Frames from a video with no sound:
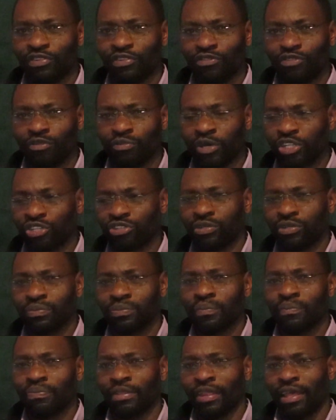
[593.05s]
of
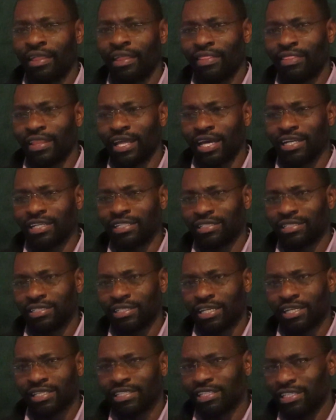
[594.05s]
Information, that
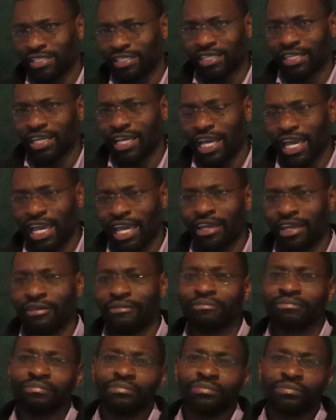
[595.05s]
is uh, CCK